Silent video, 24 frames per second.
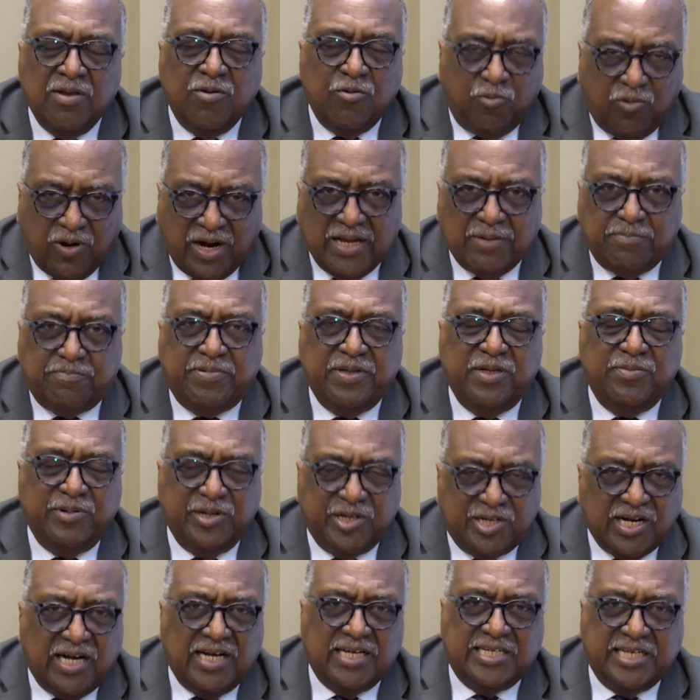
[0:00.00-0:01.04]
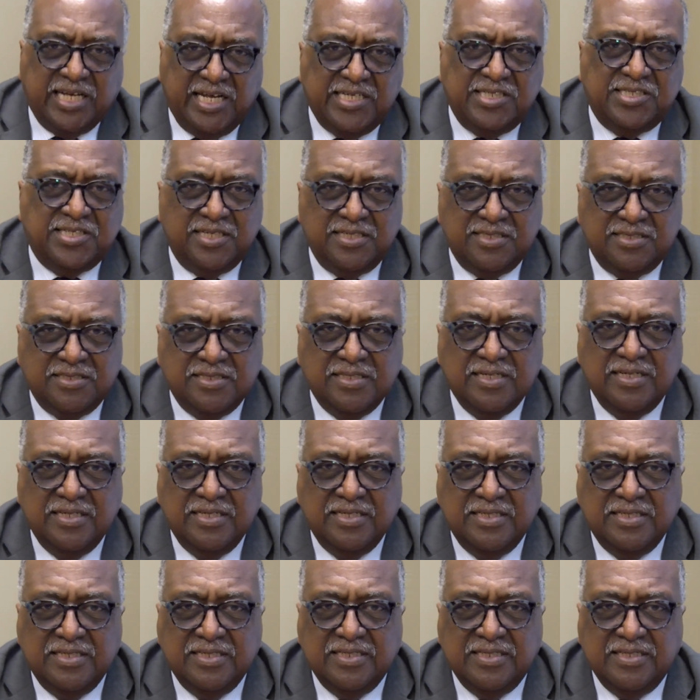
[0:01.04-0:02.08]
white people, Caucasian,
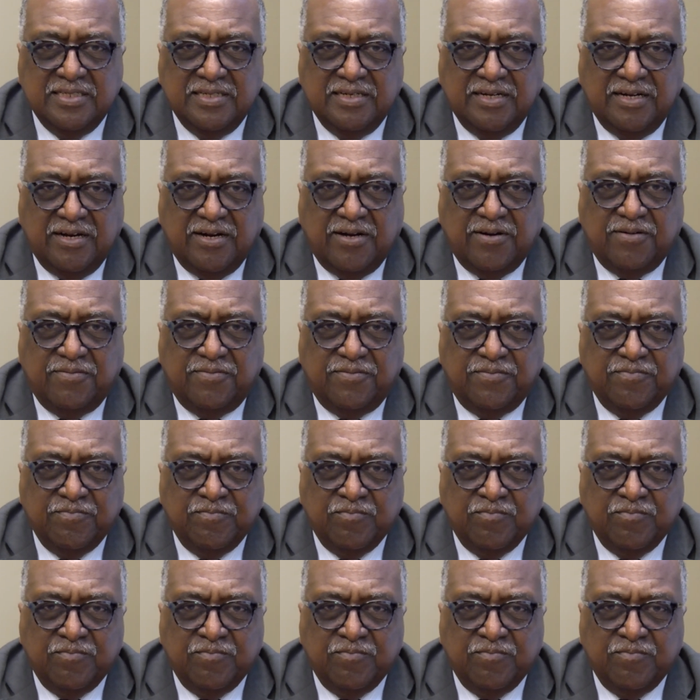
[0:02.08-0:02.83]
of